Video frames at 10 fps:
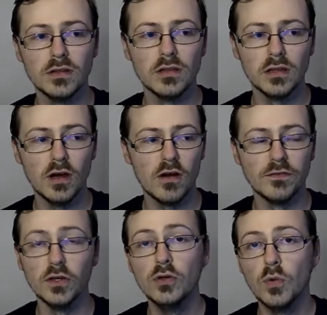Cesaro
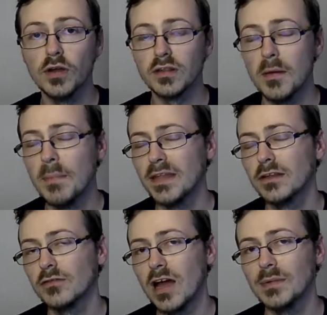feud was best
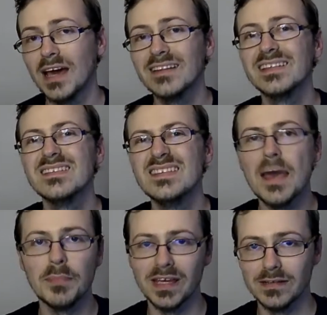described as
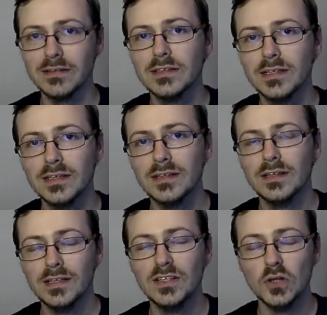tepid,
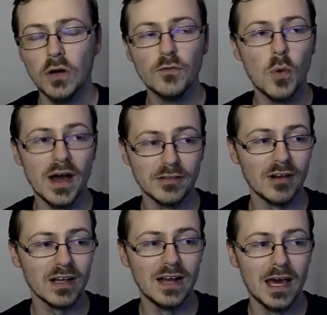otherwise
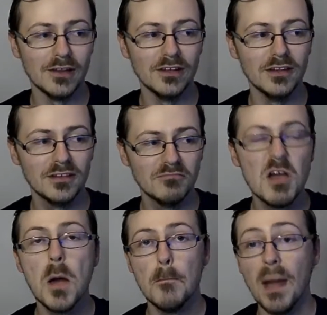recognised as
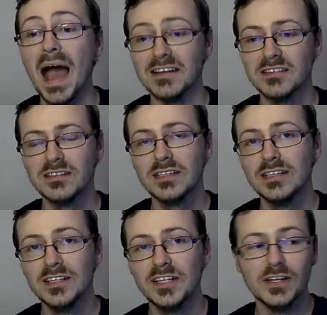bad.
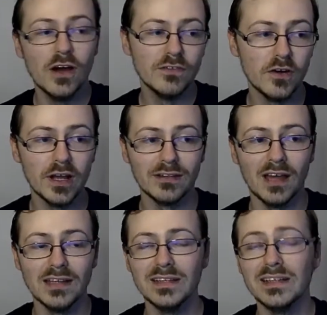Not very
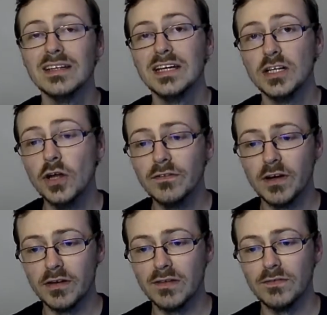excited, not
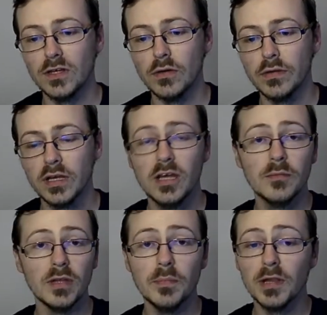very enthused.
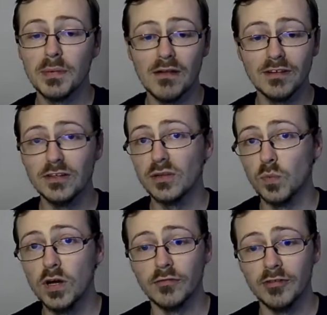People apparently just
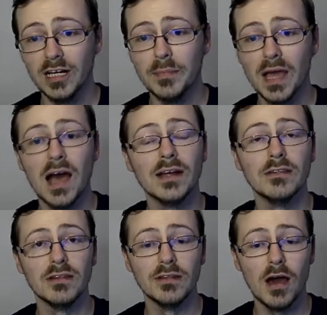weren't really behind
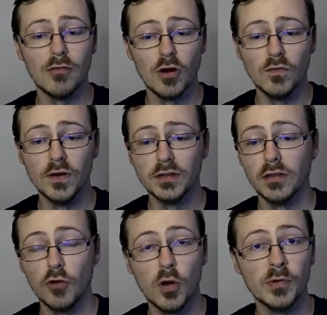Cesaro versus
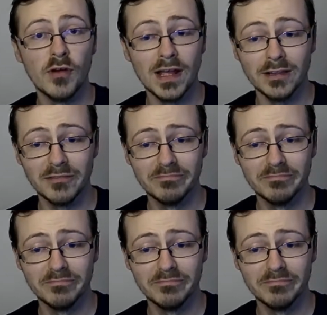Roman Reigns.